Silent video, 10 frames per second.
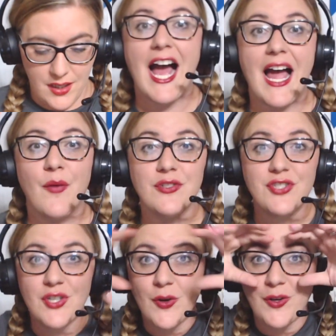I will
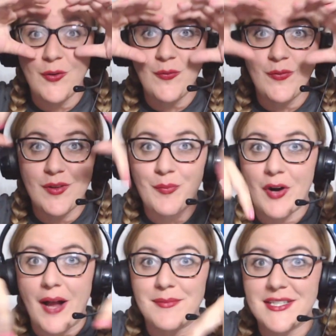show you the
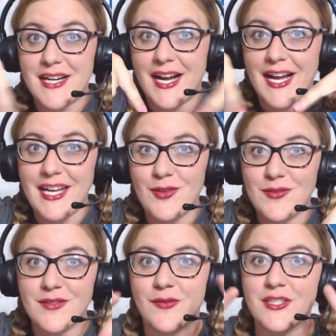props that I
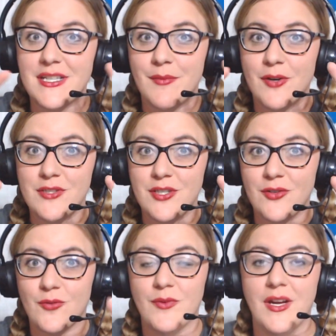used for Demo 2.